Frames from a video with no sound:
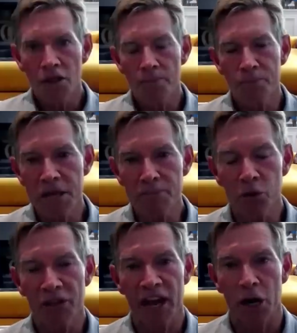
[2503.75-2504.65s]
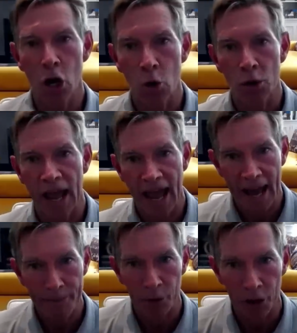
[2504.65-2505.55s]
The people that own
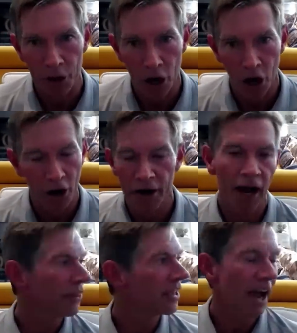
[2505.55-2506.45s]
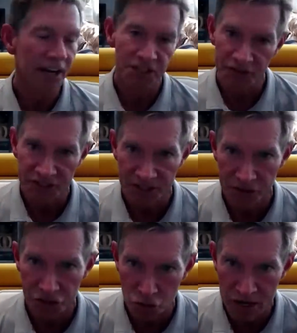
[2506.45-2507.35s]
Apple are not the activists
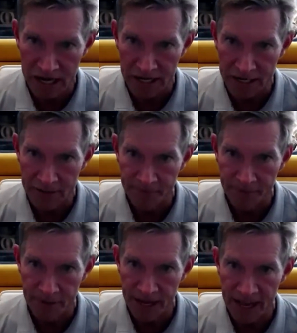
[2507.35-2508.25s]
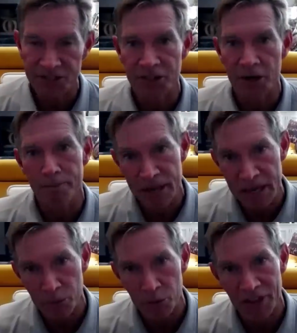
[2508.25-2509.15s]
in the street. It's the
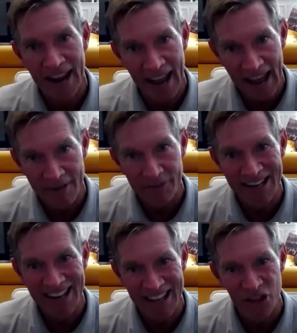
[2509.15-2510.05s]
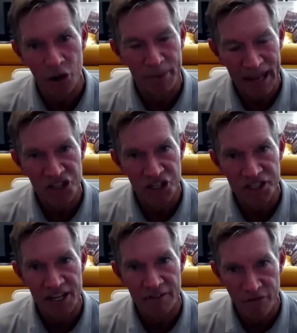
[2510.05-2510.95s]
people that have it in their
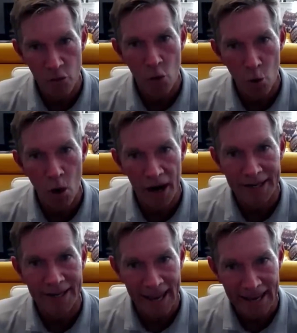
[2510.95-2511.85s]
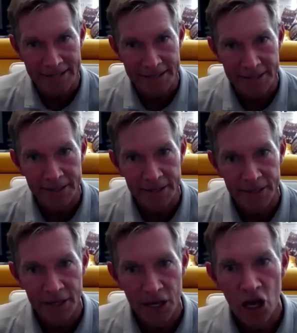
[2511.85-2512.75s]
pensions and 401ks.
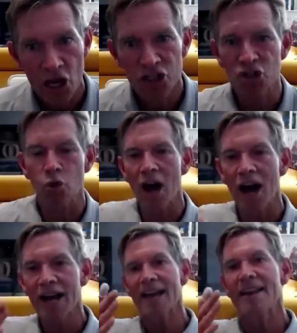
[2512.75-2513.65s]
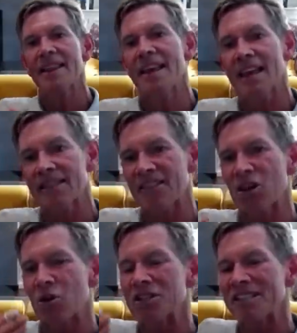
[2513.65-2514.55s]
To try and think that
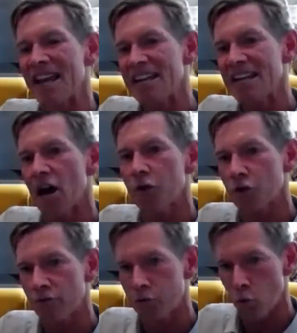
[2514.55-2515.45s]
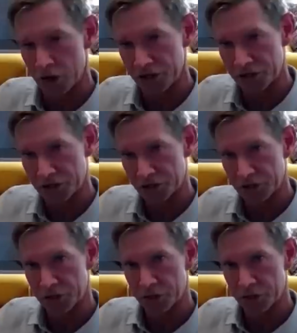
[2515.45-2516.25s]
there is any other voice